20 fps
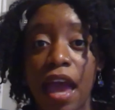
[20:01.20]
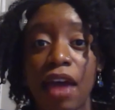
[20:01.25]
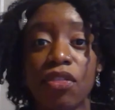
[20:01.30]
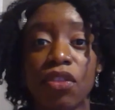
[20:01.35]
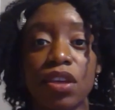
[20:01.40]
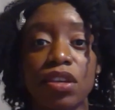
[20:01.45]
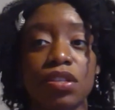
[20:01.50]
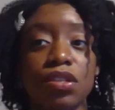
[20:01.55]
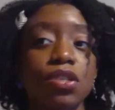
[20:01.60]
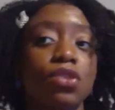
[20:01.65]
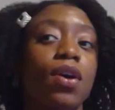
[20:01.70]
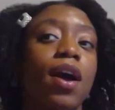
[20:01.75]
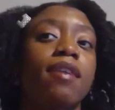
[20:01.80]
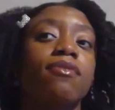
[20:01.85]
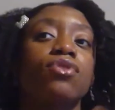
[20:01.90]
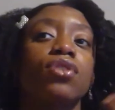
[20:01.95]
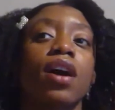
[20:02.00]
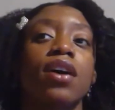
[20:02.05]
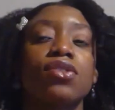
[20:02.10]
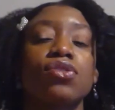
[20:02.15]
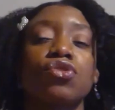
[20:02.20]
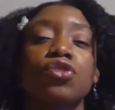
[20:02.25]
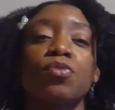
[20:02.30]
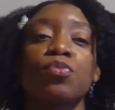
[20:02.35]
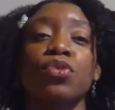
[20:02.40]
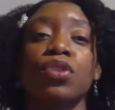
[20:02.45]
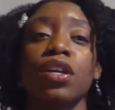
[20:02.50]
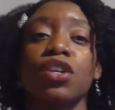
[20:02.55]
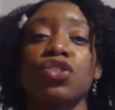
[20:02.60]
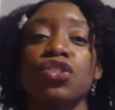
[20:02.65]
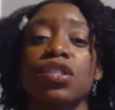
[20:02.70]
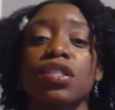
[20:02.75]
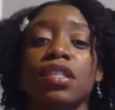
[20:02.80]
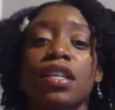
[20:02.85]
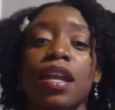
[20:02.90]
and they still have trials and tribulations.